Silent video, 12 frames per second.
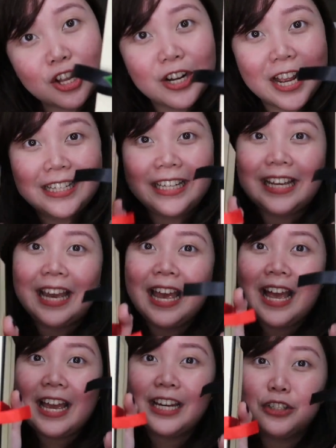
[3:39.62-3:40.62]
already.
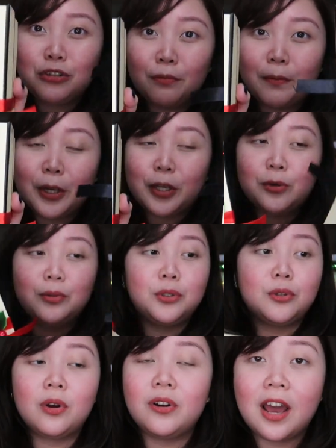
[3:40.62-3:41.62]
And it's super cute.
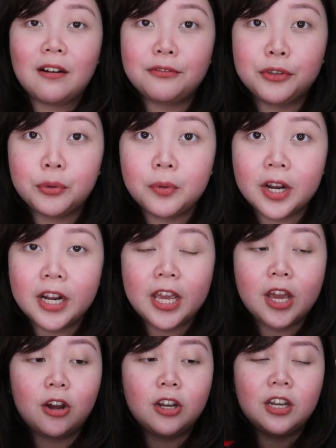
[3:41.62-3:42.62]
You don't have to
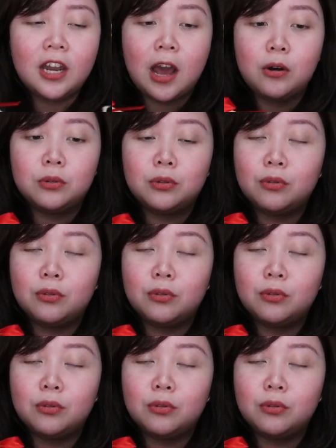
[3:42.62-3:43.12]
worry on how